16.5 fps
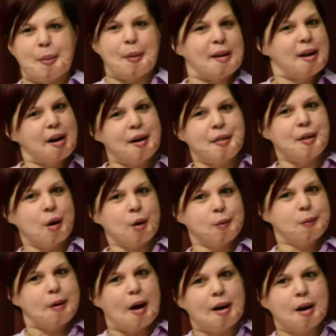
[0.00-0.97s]
But then I
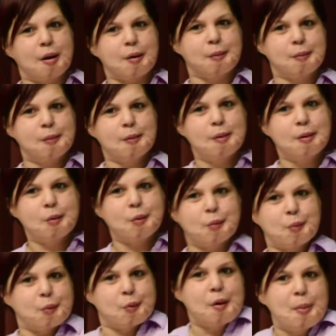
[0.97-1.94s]
felt kind of
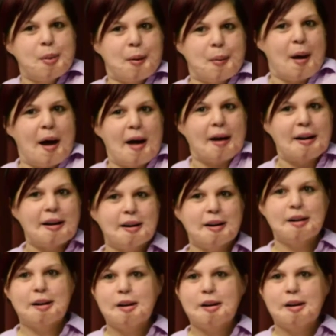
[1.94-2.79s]
creeped about it.